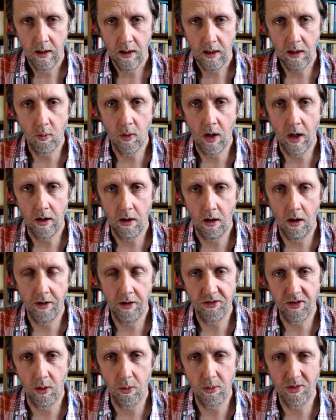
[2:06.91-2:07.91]
Iran
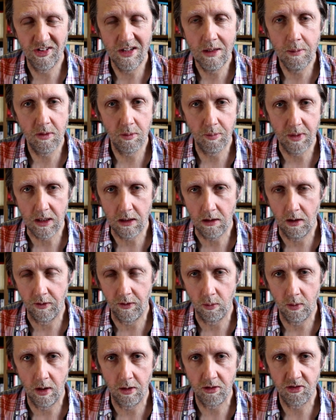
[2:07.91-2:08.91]
also seemed to be on the
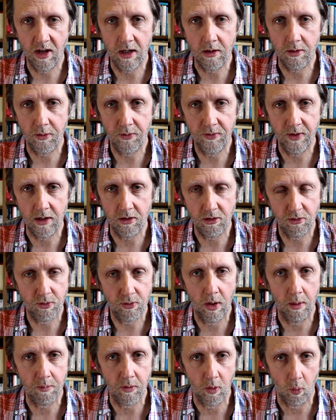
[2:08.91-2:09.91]
wrong side of the fence
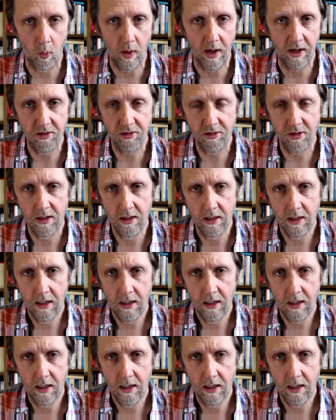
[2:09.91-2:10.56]
from the West